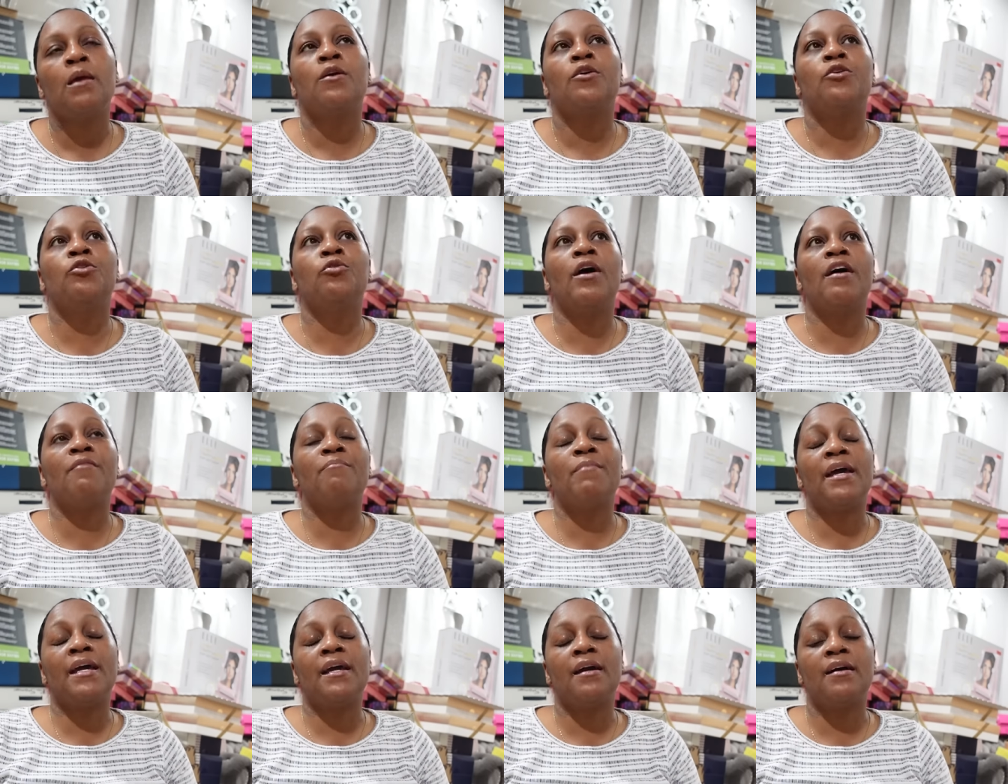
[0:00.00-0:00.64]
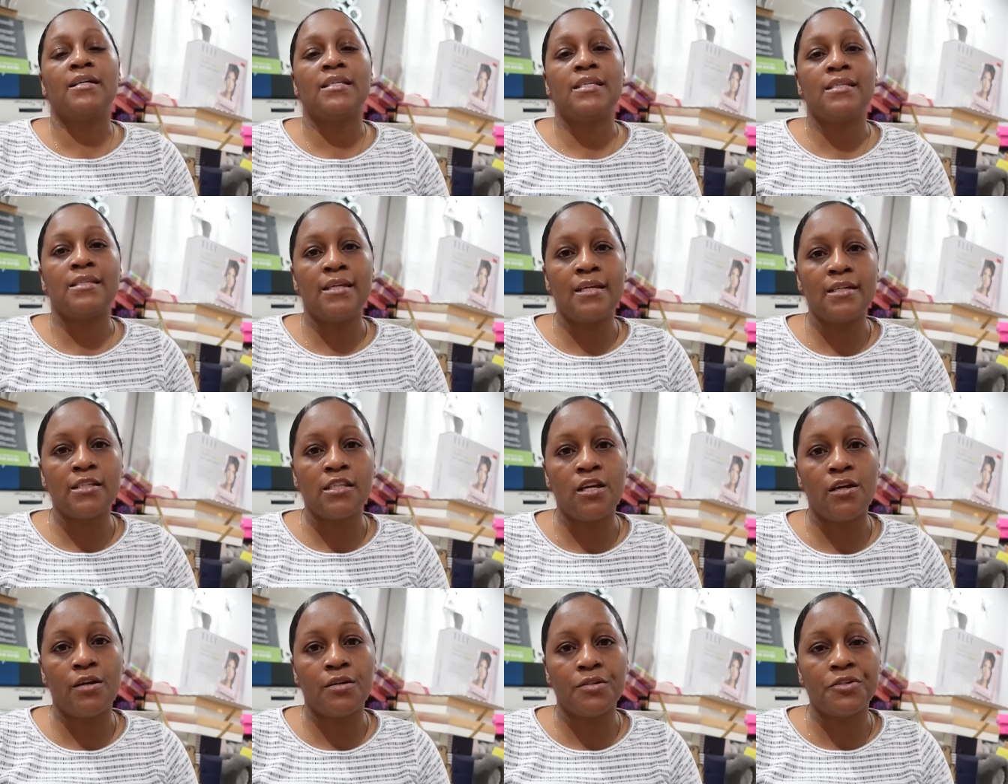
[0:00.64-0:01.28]
you have made a
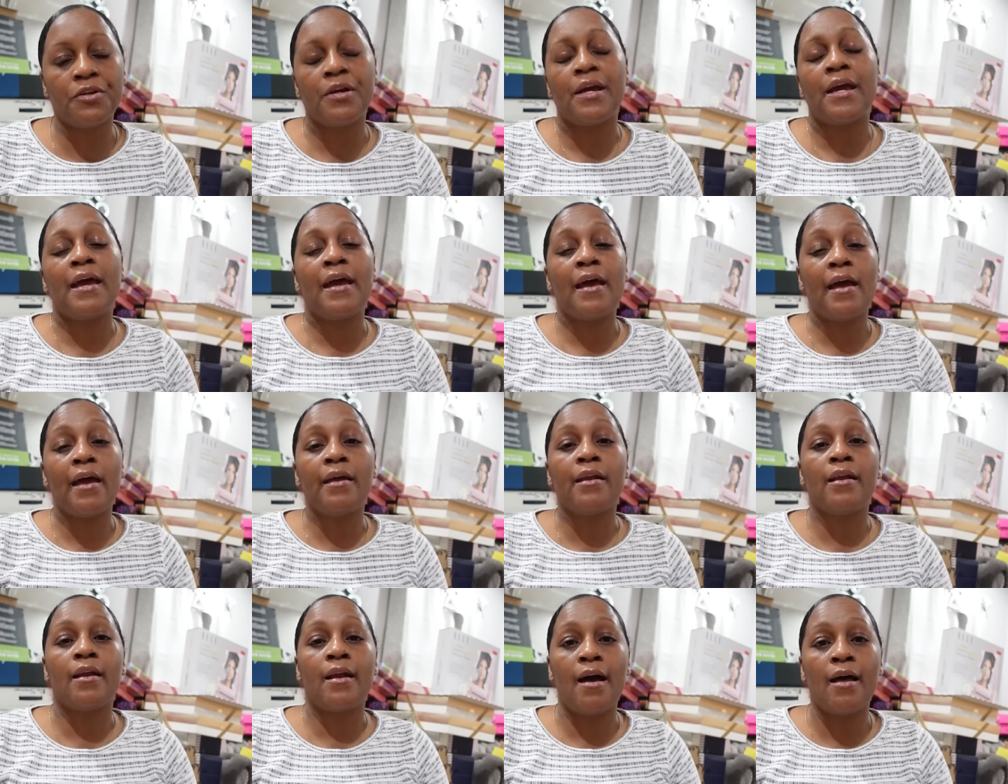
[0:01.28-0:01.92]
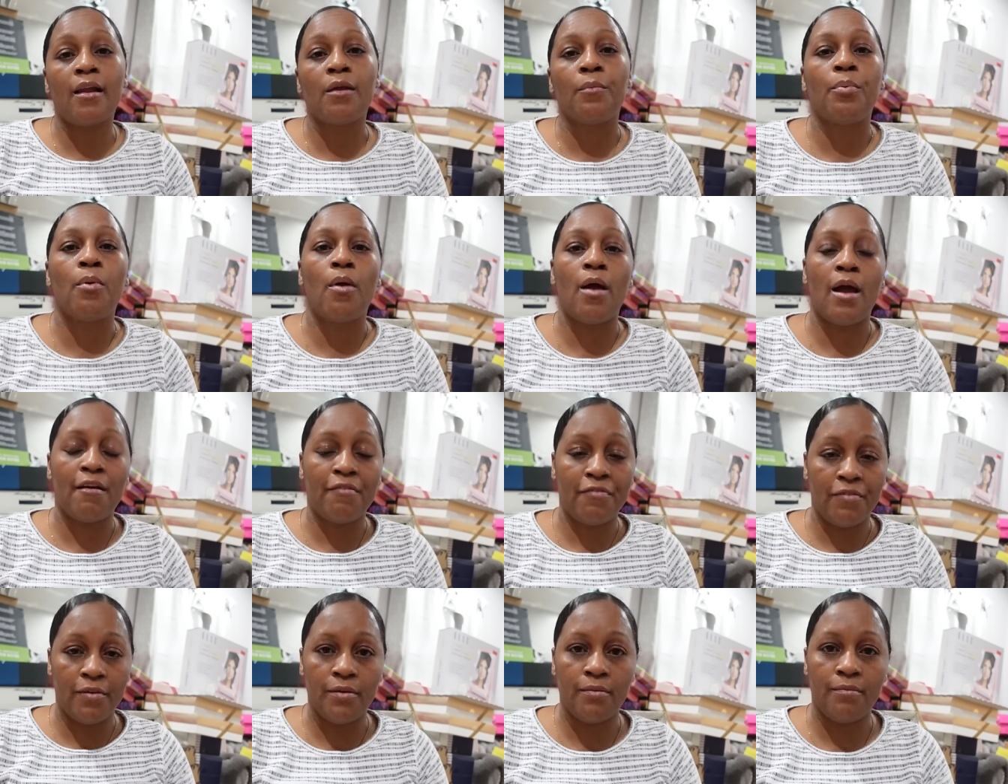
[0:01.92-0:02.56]
$680
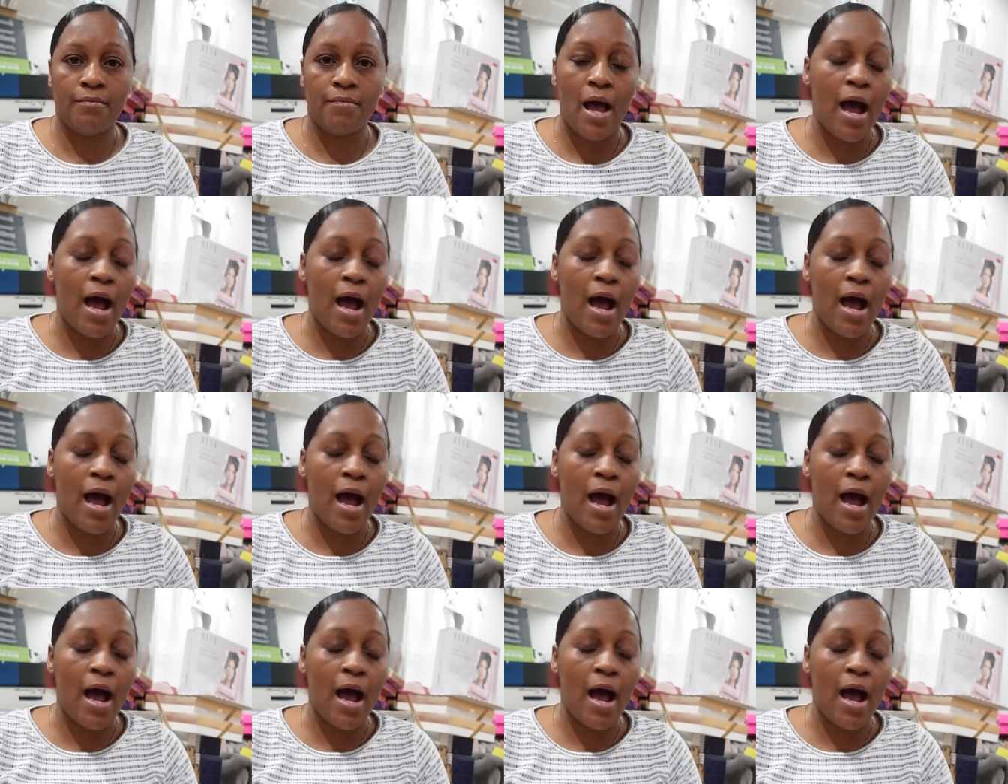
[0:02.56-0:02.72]
profit.